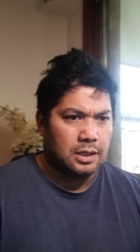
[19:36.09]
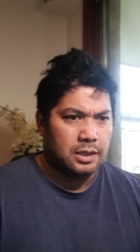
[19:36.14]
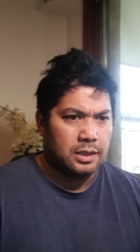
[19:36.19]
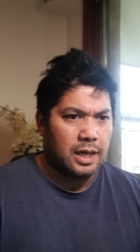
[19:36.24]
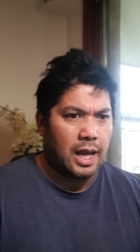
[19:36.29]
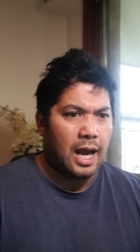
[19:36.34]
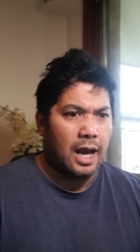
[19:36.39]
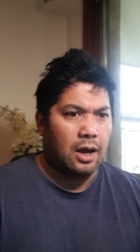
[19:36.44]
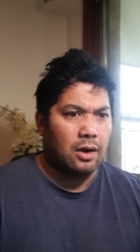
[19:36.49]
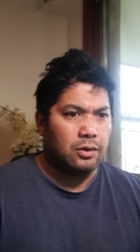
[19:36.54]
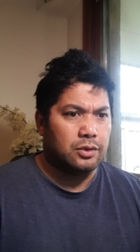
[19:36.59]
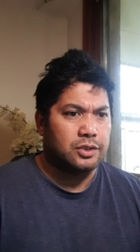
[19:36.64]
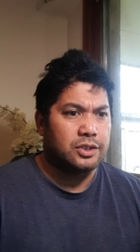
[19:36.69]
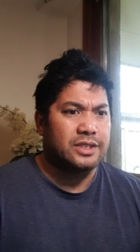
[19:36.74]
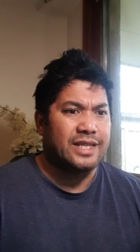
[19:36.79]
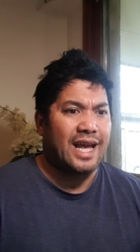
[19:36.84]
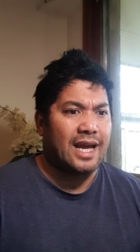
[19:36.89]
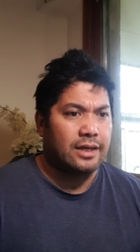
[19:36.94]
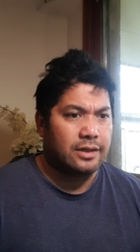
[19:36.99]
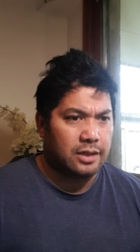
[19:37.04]
Now
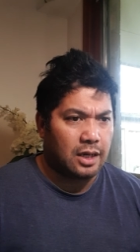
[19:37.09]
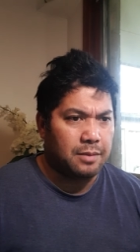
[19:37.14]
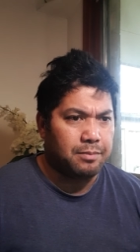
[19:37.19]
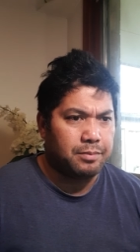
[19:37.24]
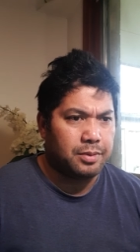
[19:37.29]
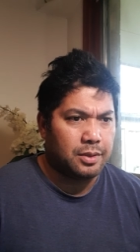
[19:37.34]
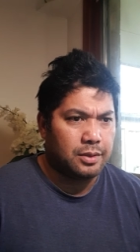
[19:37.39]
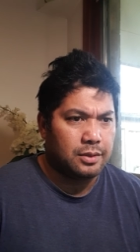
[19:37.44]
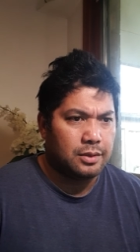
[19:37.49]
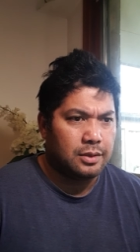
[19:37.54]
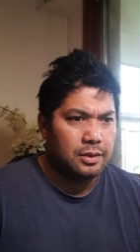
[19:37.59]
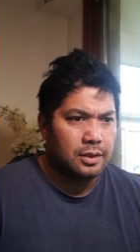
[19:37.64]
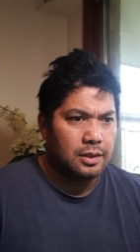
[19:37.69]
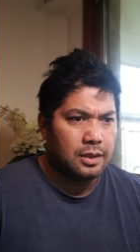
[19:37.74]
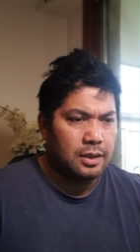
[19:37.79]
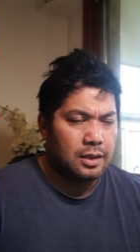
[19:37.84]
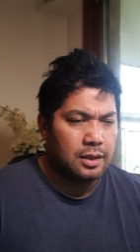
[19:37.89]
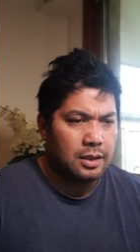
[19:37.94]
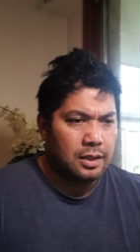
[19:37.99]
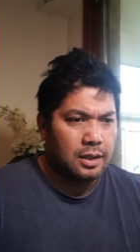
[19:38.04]
stand up
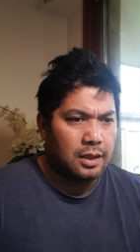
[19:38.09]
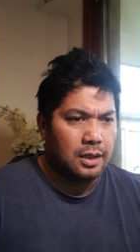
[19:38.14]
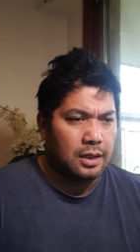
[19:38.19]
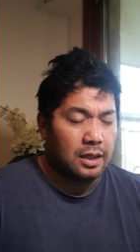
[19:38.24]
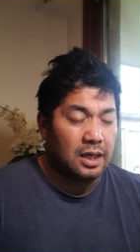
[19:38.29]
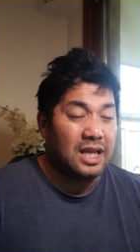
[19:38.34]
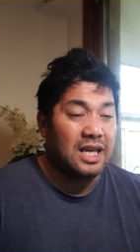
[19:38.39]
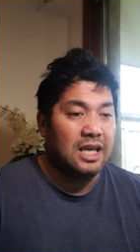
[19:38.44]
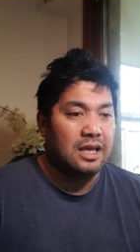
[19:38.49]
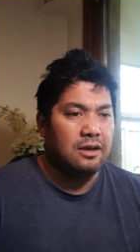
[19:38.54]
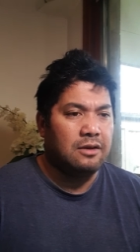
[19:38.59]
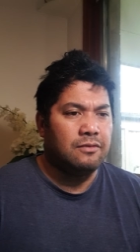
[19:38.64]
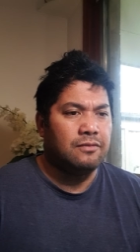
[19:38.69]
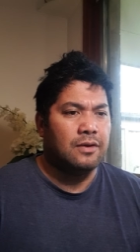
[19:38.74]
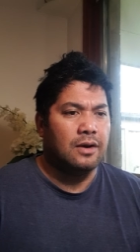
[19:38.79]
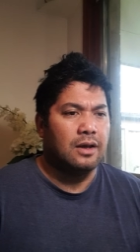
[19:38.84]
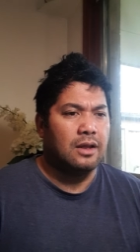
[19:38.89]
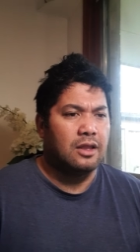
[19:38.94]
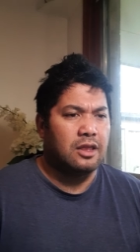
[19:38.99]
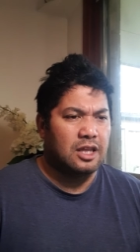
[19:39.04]
Leave
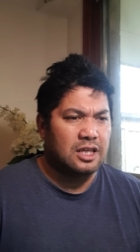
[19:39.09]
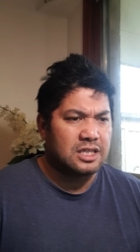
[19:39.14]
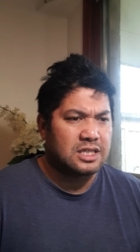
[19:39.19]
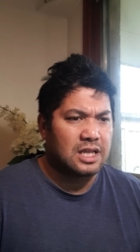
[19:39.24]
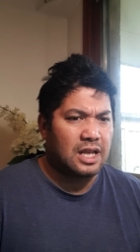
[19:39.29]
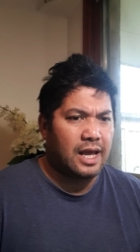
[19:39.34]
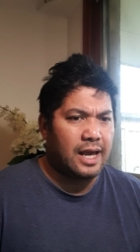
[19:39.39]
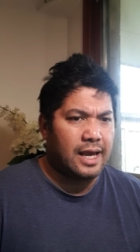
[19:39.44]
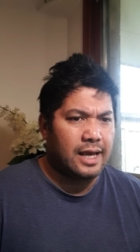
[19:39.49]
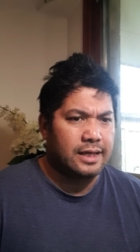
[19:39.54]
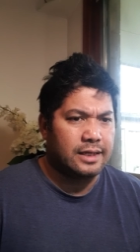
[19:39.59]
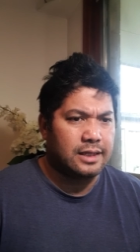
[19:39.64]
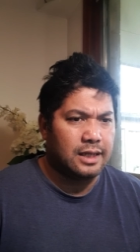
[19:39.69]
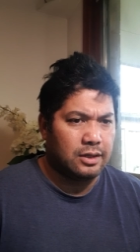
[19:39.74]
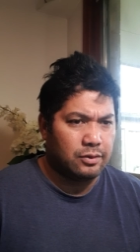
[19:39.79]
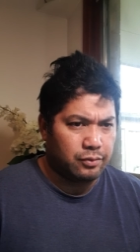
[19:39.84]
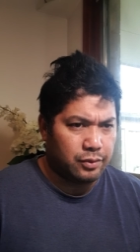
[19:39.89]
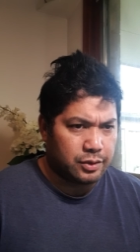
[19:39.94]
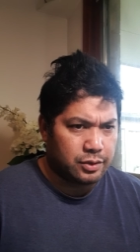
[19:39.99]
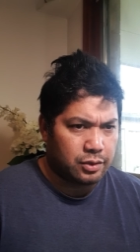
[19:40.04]
this land
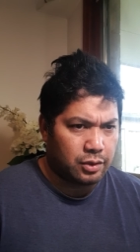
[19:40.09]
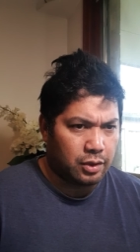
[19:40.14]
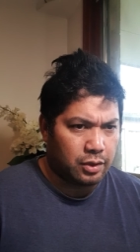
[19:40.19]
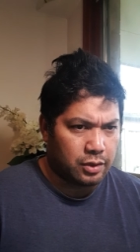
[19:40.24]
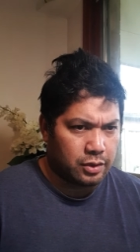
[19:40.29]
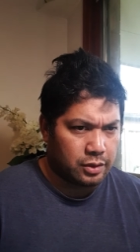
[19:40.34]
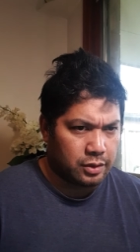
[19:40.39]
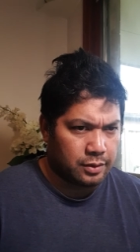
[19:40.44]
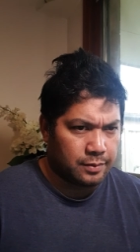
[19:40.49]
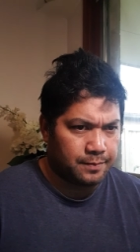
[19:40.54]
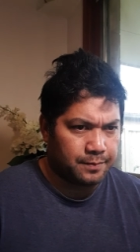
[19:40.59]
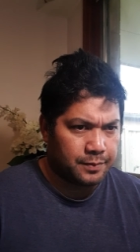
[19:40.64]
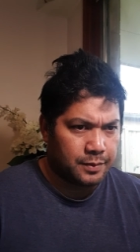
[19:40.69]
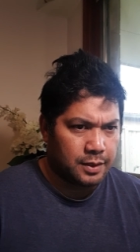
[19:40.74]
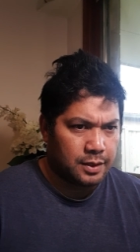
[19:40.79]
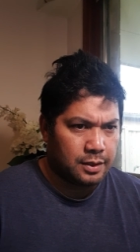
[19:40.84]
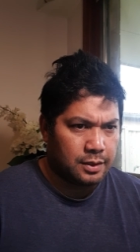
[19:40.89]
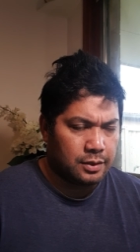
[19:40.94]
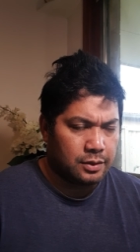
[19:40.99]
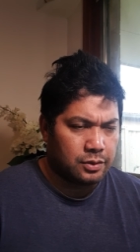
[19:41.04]
and return
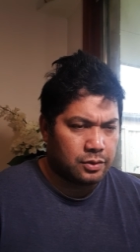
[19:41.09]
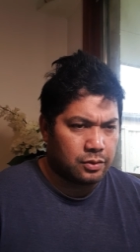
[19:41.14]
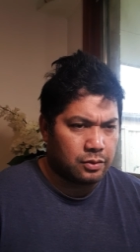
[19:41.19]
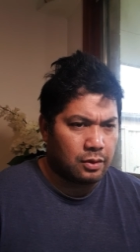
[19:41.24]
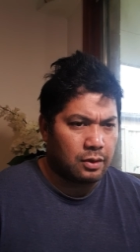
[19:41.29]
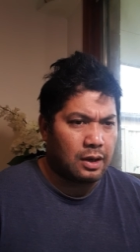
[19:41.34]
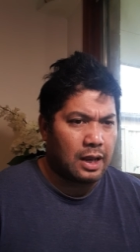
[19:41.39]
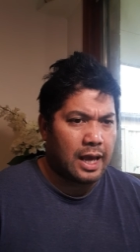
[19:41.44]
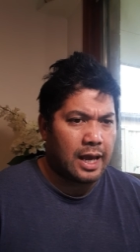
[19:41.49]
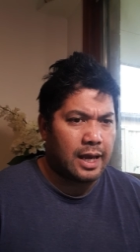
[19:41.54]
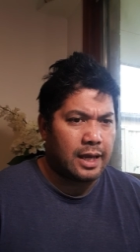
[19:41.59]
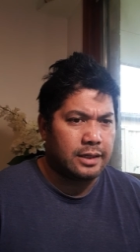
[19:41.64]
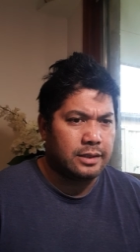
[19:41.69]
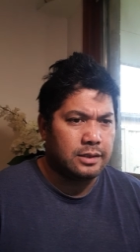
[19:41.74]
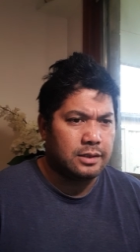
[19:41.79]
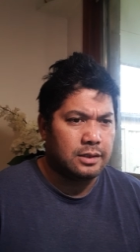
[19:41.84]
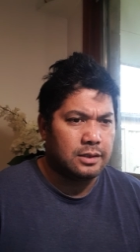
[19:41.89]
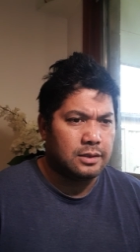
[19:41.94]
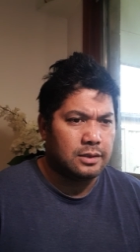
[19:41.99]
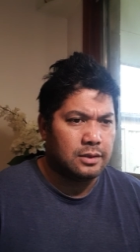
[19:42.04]
to the
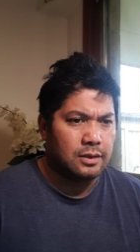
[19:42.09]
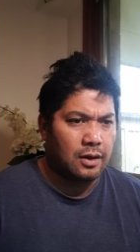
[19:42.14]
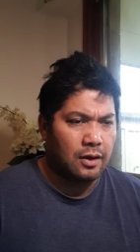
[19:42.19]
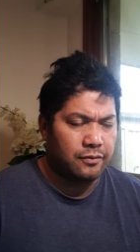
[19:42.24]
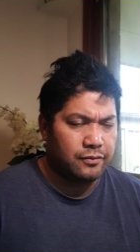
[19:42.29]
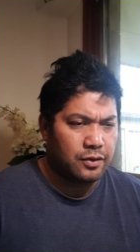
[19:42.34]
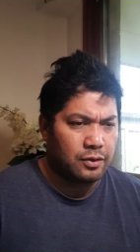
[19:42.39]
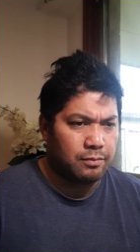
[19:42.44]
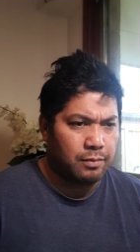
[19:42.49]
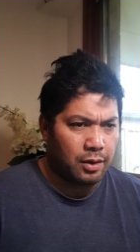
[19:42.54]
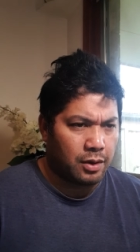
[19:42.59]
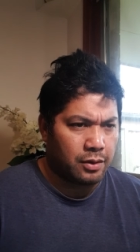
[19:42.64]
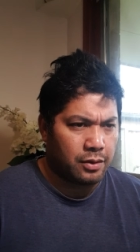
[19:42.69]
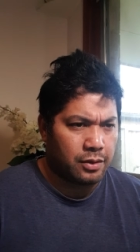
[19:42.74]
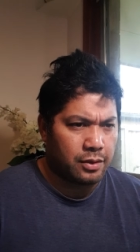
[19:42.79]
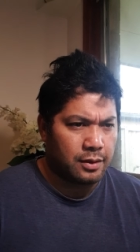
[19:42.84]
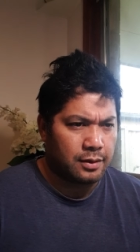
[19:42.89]
land of your birth.